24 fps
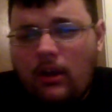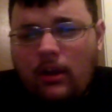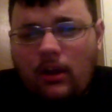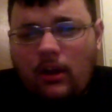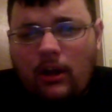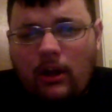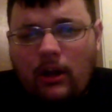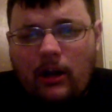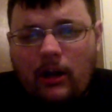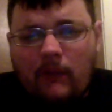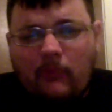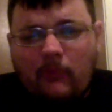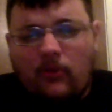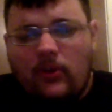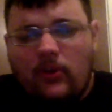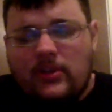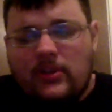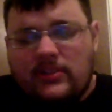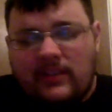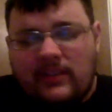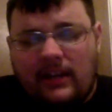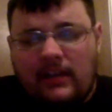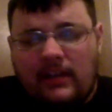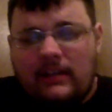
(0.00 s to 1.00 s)
And I'm really
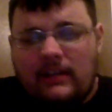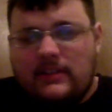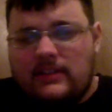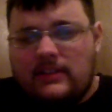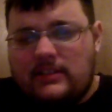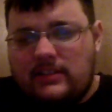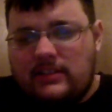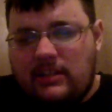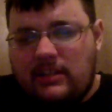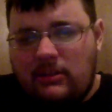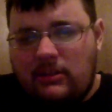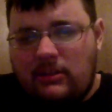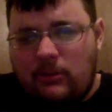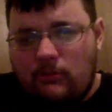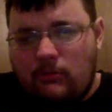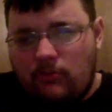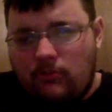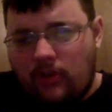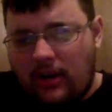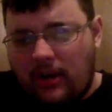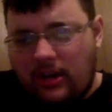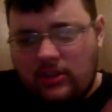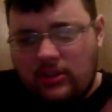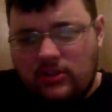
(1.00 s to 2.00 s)
excited to see them
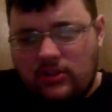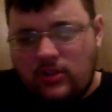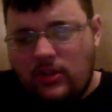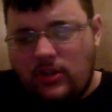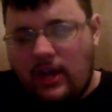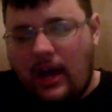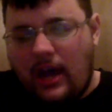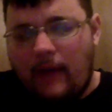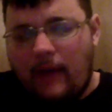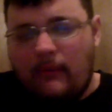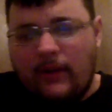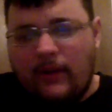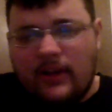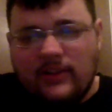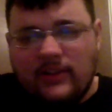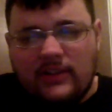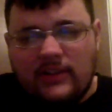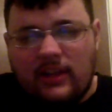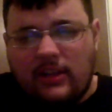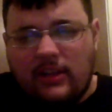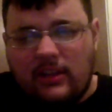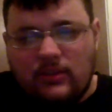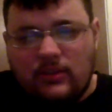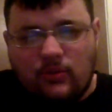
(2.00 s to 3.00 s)
try to do that because
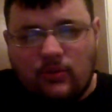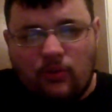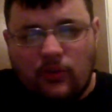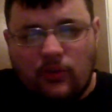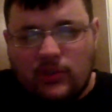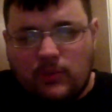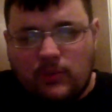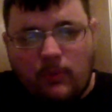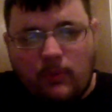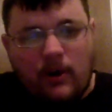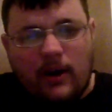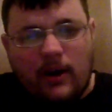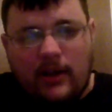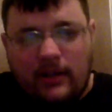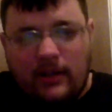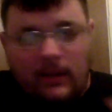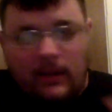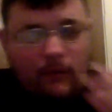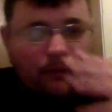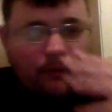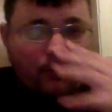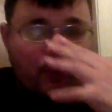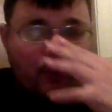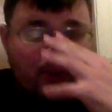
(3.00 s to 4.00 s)
I think it's a really smart idea
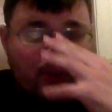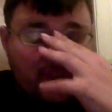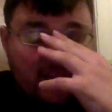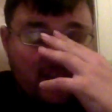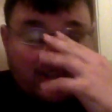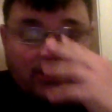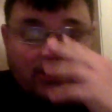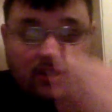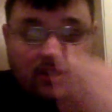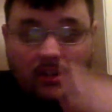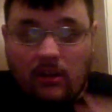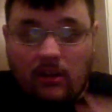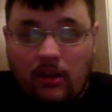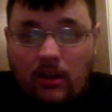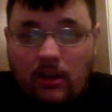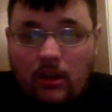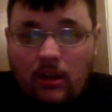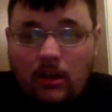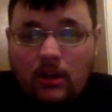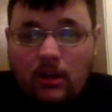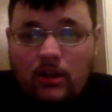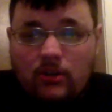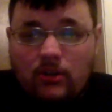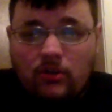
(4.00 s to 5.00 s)
for Bethesda
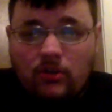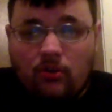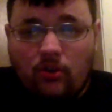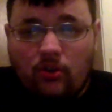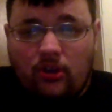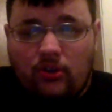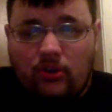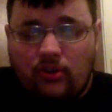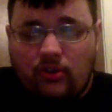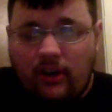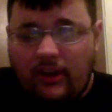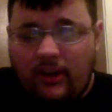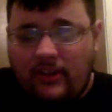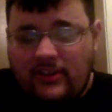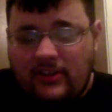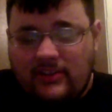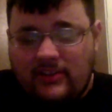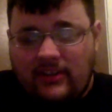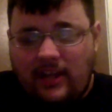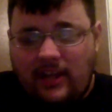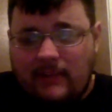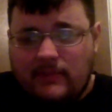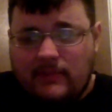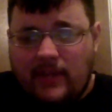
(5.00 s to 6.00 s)
to really try these
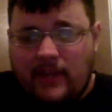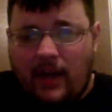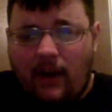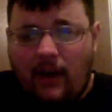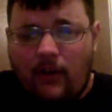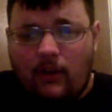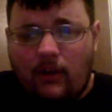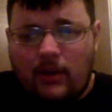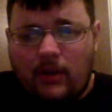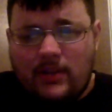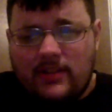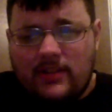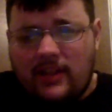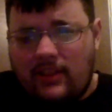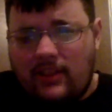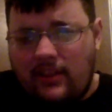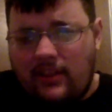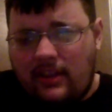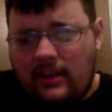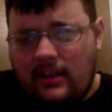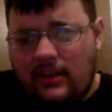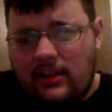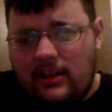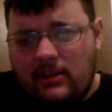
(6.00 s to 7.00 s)
games out, because I
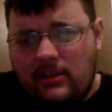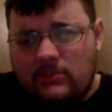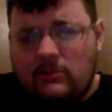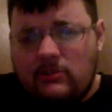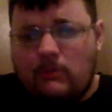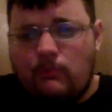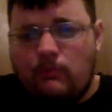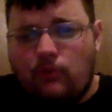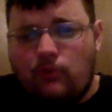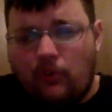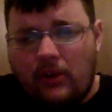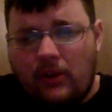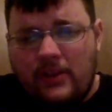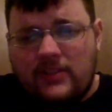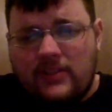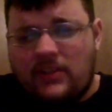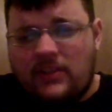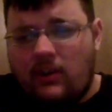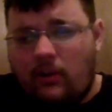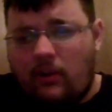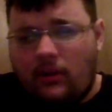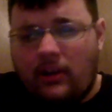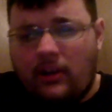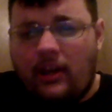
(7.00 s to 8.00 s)
think it gives them 3
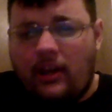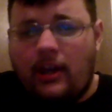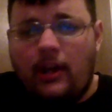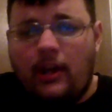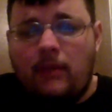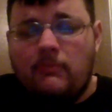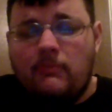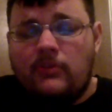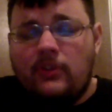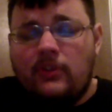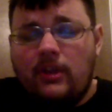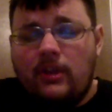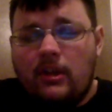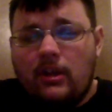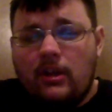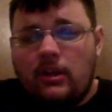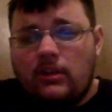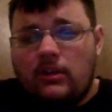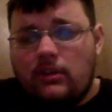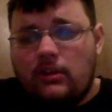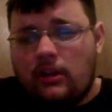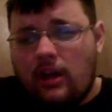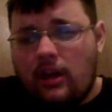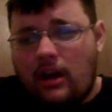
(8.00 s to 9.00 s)
solid games
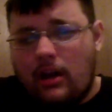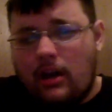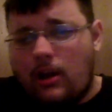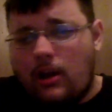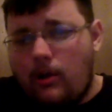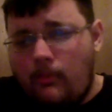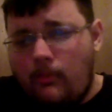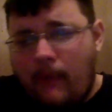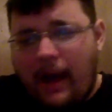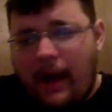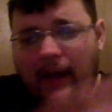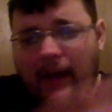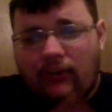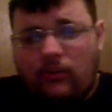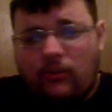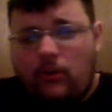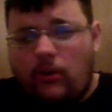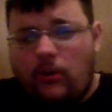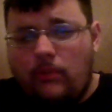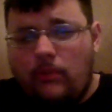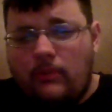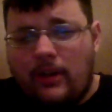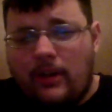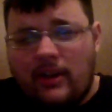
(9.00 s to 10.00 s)
to kind of go back
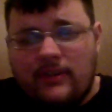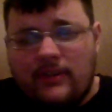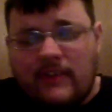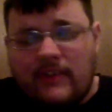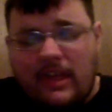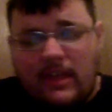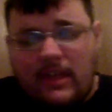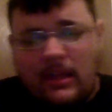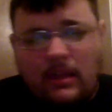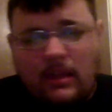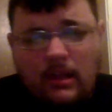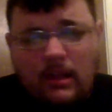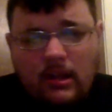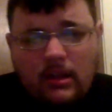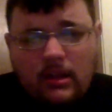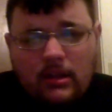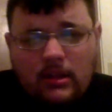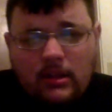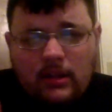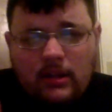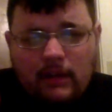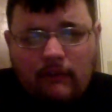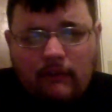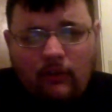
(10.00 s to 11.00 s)
to. Because I think
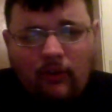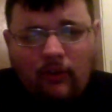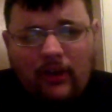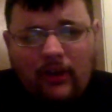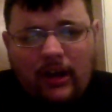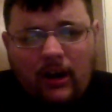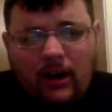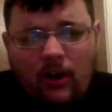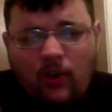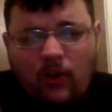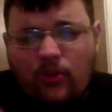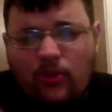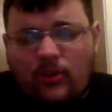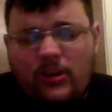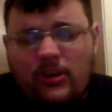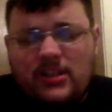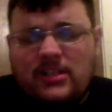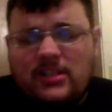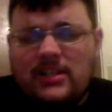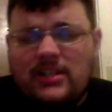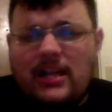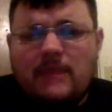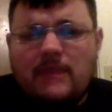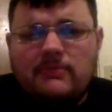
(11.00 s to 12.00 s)
if you look at all 3 of
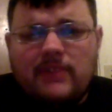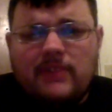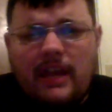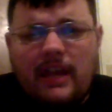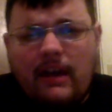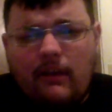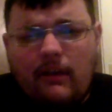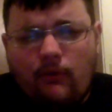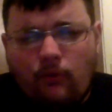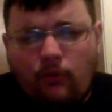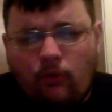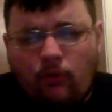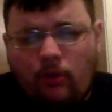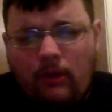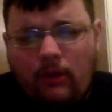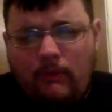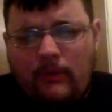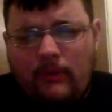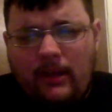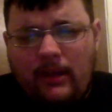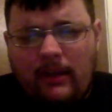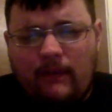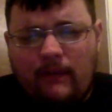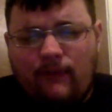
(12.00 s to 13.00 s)
these games, they have really
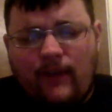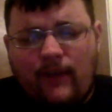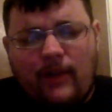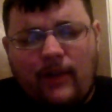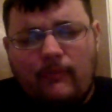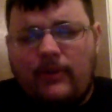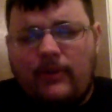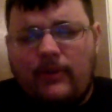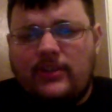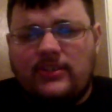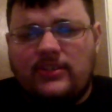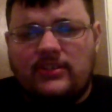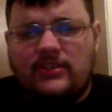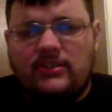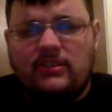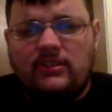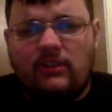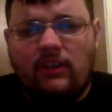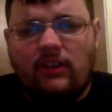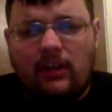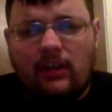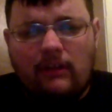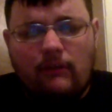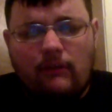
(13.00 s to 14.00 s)
big fan bases.
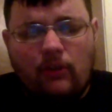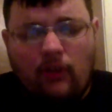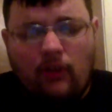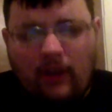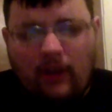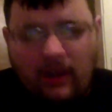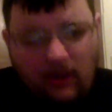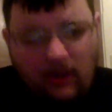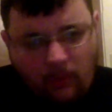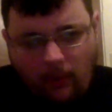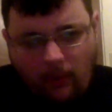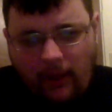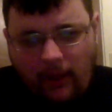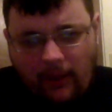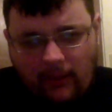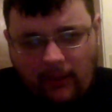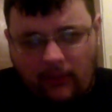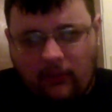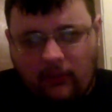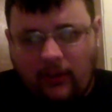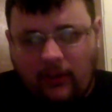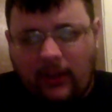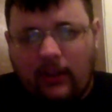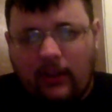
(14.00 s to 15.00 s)
Like if you look at Quake,
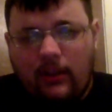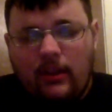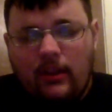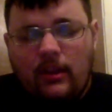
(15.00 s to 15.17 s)
like